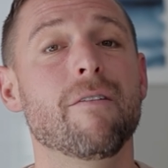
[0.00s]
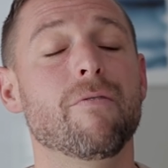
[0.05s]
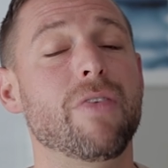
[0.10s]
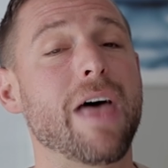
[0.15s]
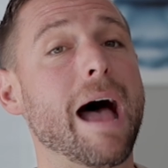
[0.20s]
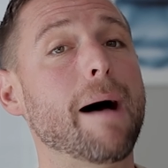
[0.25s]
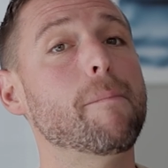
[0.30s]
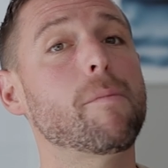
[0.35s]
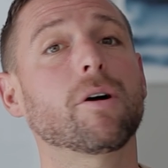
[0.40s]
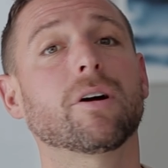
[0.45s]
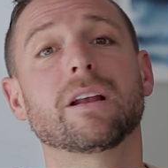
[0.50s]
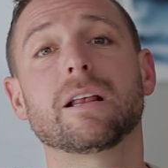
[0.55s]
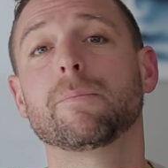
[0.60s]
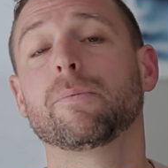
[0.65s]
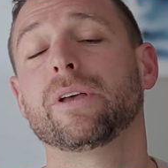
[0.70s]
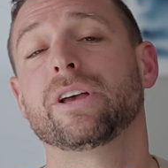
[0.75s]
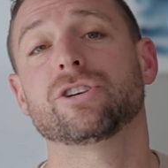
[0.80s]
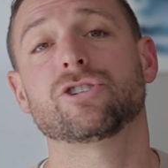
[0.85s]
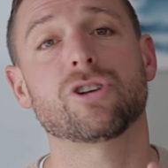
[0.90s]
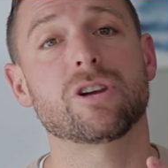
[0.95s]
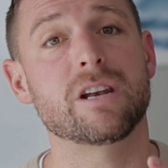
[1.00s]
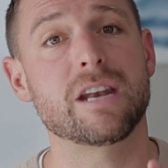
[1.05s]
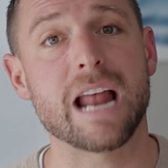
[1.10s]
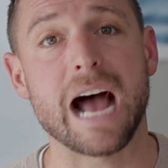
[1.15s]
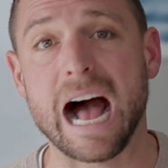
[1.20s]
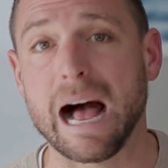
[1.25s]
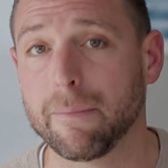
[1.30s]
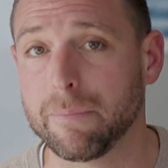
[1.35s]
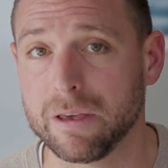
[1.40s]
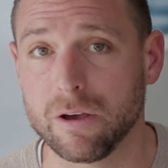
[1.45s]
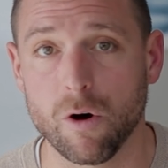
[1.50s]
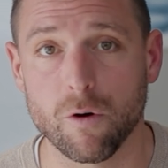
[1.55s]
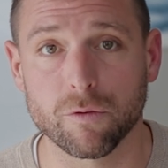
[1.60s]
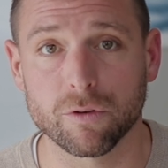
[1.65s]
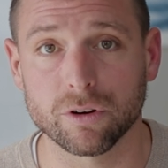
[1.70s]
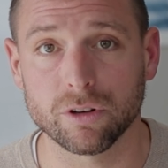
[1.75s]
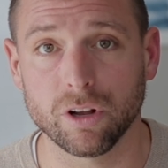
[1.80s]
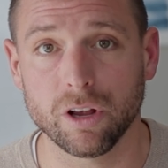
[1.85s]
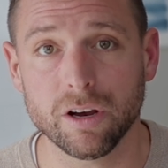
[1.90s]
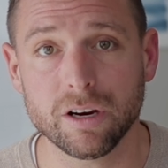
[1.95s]
That marketing plan should not be
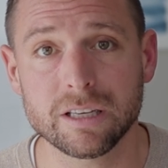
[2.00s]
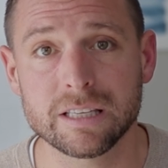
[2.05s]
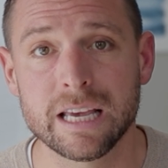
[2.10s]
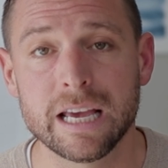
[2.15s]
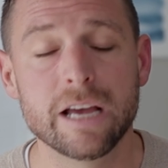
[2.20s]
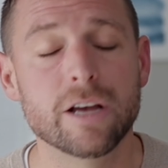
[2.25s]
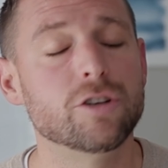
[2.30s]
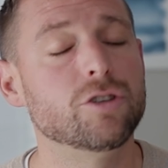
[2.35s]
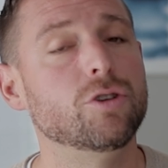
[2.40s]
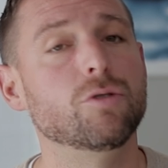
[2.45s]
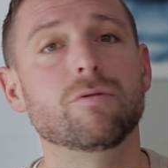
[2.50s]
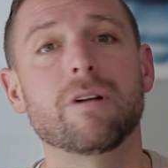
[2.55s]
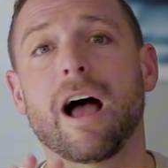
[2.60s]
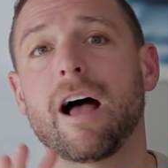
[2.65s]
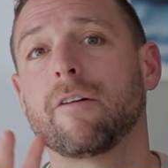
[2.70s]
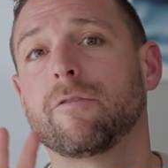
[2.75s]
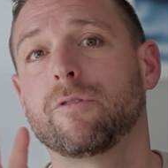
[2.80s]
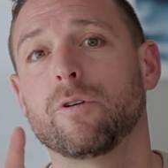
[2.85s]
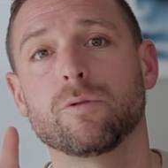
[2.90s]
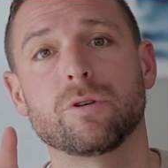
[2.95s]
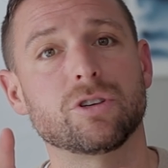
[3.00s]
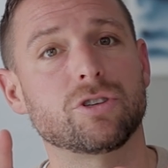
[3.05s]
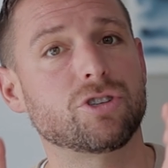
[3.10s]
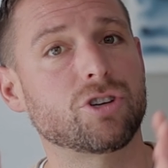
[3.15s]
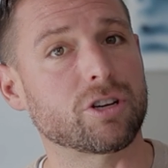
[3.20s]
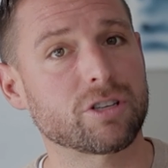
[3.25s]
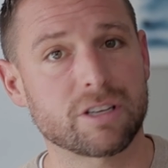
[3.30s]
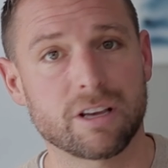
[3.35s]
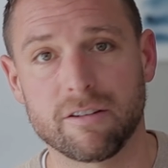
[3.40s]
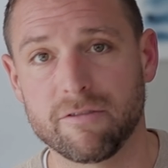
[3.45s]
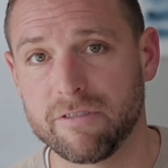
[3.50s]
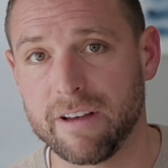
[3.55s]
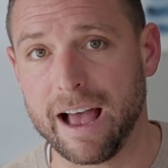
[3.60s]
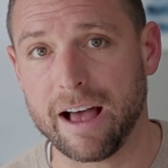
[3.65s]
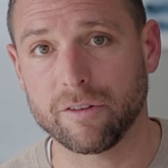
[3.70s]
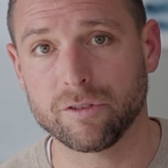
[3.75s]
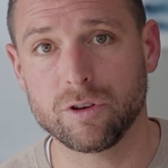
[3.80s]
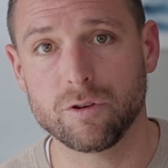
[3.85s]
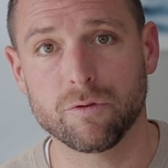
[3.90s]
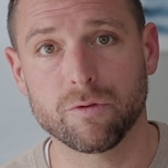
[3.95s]
overlooked. Do not focus just on
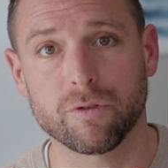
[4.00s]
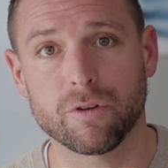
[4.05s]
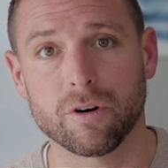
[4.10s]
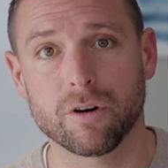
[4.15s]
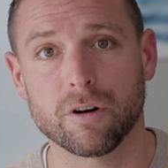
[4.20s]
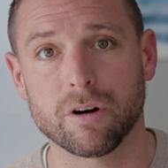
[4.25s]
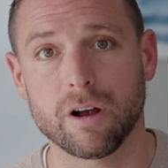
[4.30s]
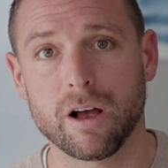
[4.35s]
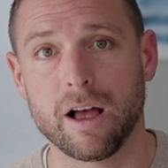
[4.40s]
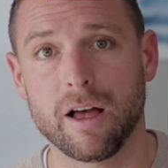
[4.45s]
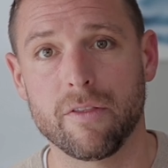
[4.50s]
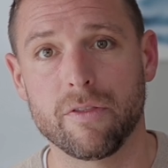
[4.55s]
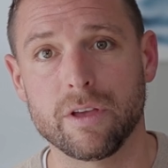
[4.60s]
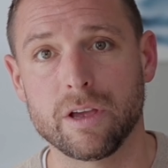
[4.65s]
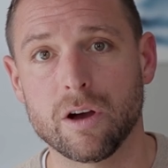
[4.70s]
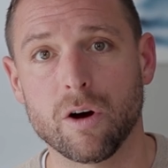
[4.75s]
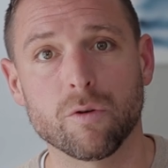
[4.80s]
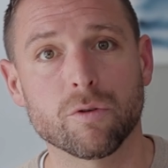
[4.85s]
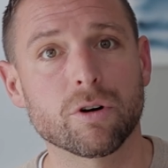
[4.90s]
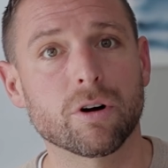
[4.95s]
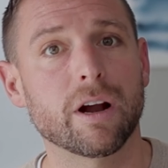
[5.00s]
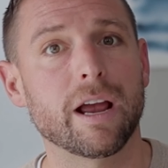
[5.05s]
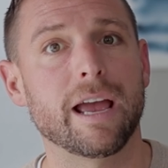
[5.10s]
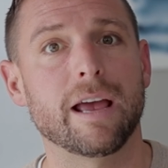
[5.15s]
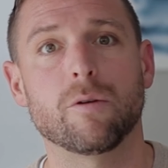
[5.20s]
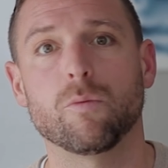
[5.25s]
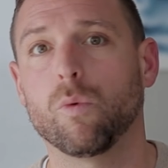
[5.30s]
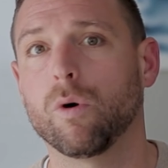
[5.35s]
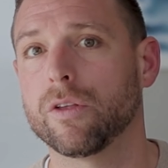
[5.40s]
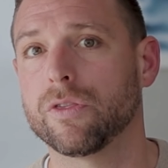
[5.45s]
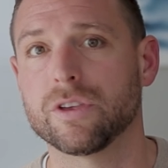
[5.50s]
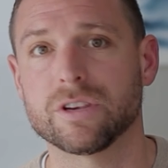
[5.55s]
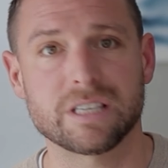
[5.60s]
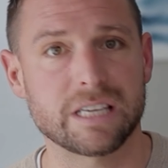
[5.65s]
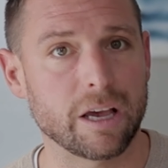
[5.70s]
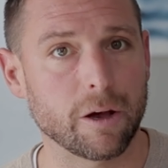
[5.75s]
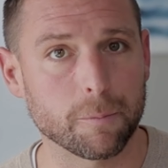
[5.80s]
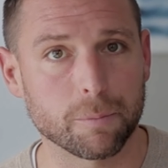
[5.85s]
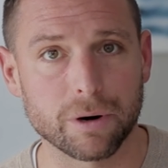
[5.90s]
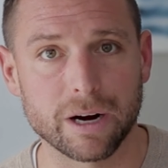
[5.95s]
value for the owner and what the
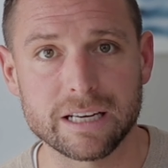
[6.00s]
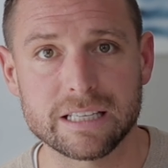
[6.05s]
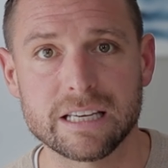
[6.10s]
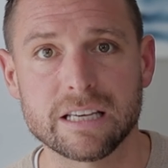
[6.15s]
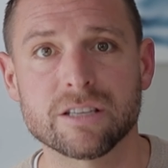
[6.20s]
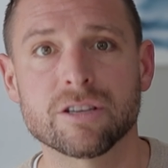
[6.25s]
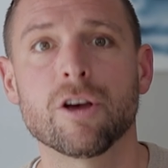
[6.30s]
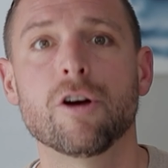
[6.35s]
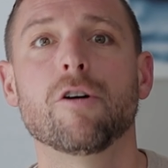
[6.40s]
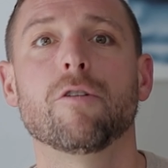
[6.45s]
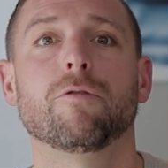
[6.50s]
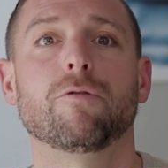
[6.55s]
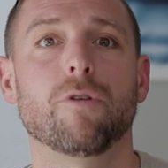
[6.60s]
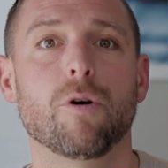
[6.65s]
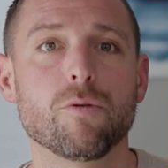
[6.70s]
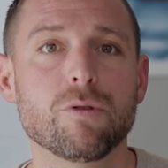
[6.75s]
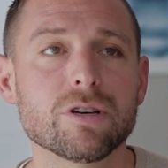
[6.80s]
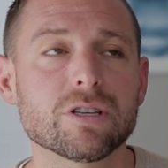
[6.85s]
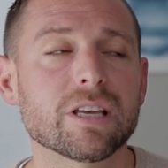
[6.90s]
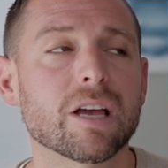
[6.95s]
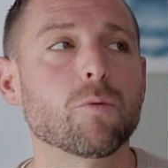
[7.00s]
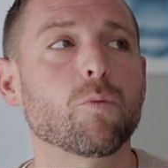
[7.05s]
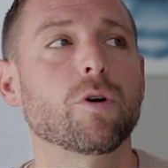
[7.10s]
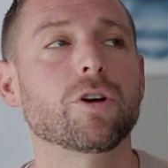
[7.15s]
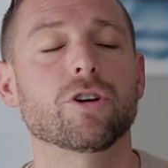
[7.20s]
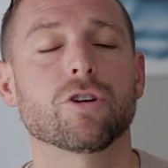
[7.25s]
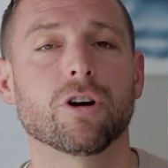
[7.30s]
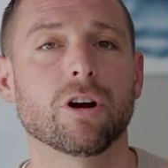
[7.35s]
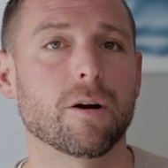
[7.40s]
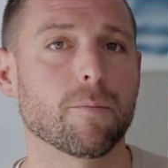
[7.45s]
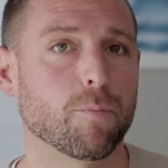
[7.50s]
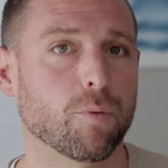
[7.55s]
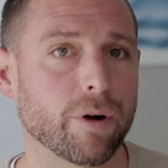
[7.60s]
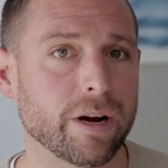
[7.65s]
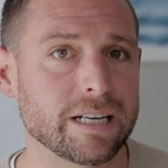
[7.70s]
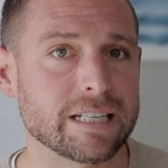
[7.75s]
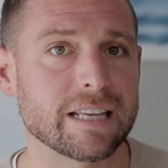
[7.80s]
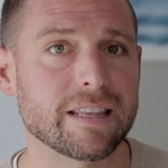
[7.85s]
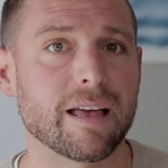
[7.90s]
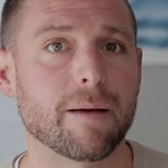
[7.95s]
sale price is. Focus on what you're gonna
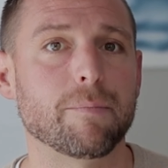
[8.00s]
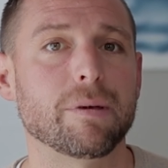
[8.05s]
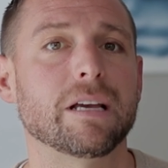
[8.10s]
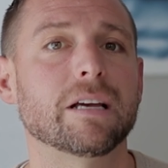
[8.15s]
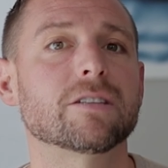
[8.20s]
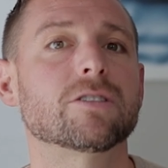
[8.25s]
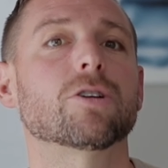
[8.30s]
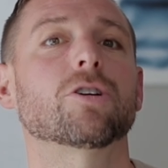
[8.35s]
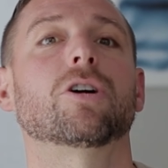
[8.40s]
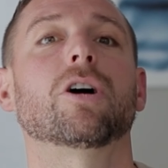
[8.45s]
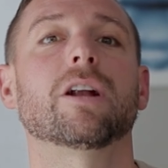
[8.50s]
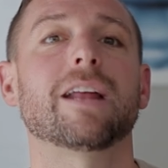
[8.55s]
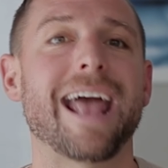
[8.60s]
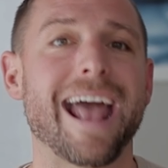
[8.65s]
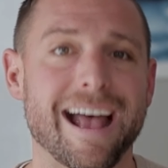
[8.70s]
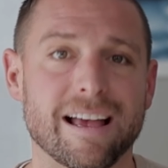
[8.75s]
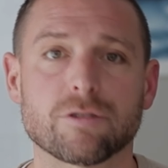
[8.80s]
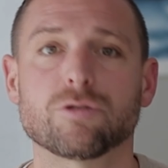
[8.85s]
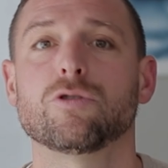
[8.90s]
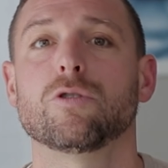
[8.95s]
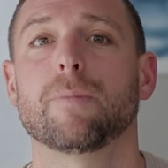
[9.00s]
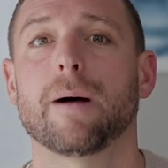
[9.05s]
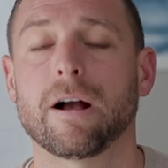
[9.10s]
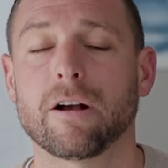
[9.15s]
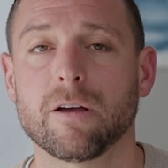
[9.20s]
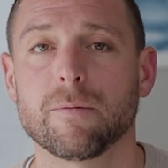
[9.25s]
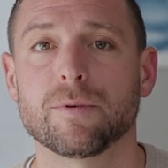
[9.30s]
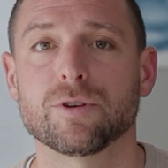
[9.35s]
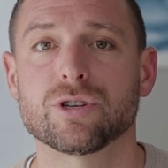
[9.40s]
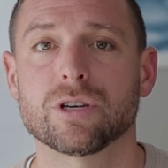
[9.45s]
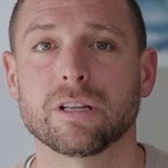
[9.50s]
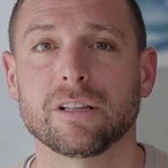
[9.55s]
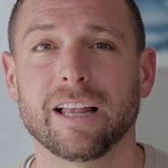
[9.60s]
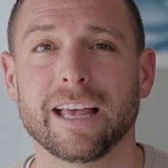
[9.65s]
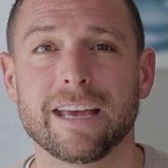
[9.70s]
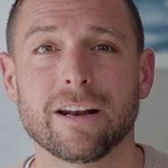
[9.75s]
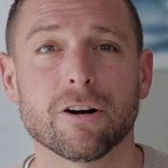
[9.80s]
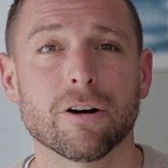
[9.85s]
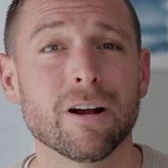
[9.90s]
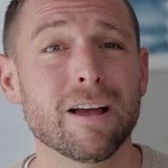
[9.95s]
bring to them, because they're gonna ask you about commission
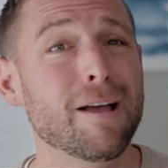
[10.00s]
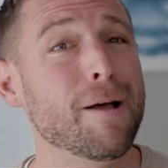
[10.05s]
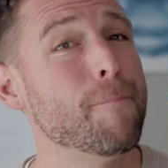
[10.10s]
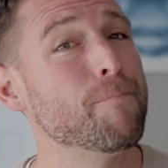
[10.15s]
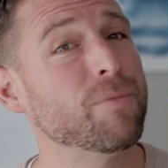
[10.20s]
later.